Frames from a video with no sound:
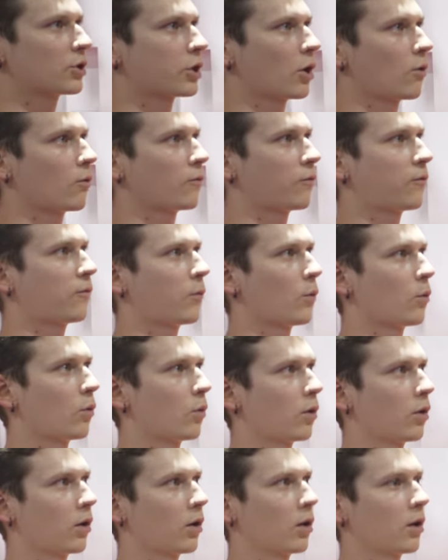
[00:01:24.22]
so
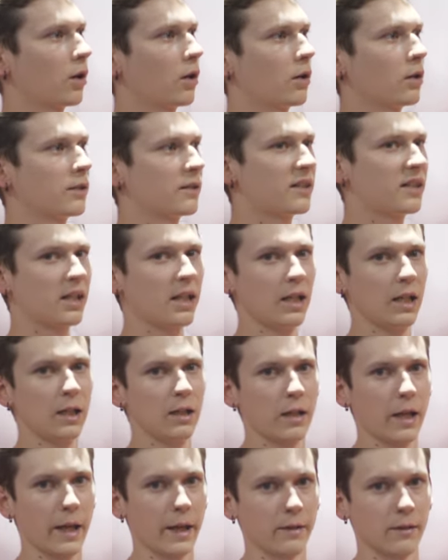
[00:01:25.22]
for
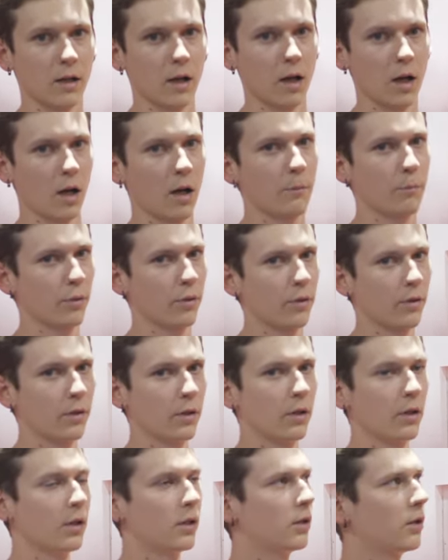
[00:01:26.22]
teen and up,
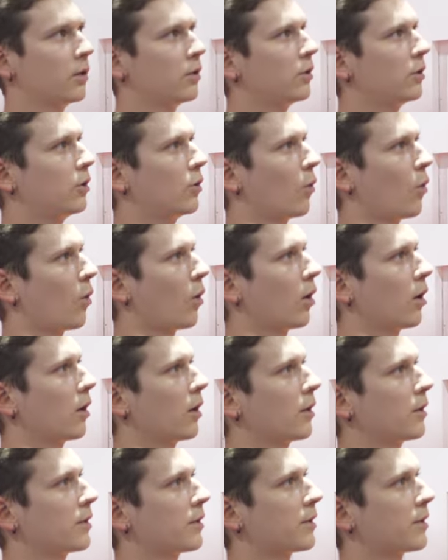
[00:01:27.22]

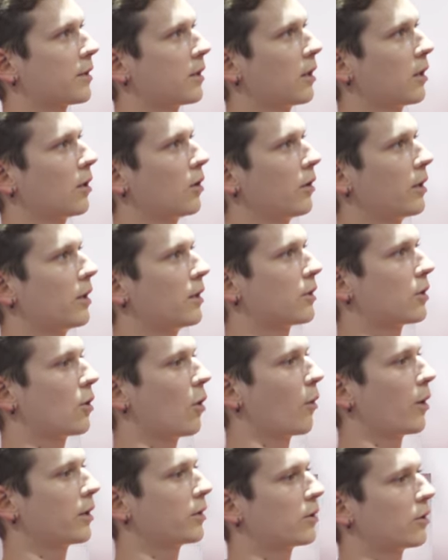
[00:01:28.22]
your skill is going